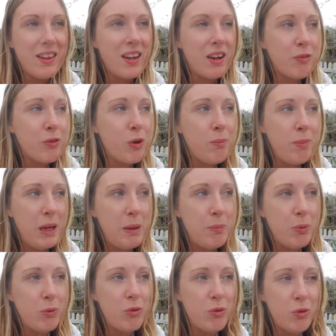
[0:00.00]
and I've got
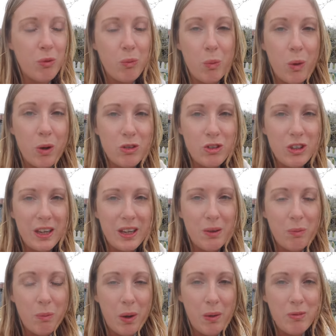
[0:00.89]
people sort of
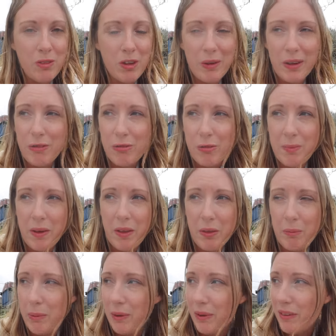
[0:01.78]
watching what I'm doing from
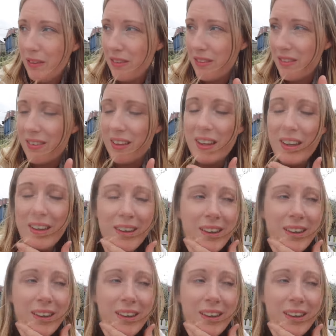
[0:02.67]
other plots,